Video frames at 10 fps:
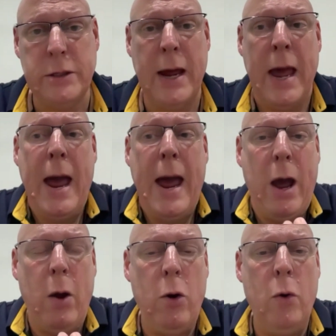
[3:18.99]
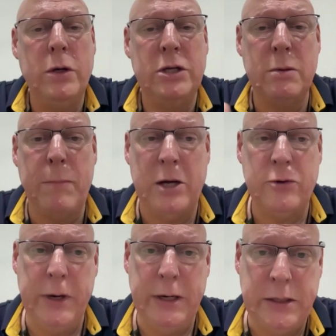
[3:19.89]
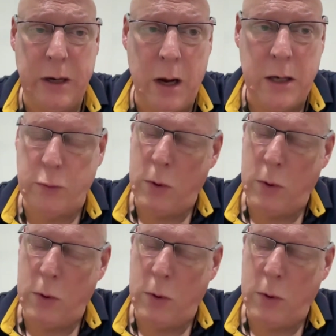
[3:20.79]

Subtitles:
So how long does the battery need to last?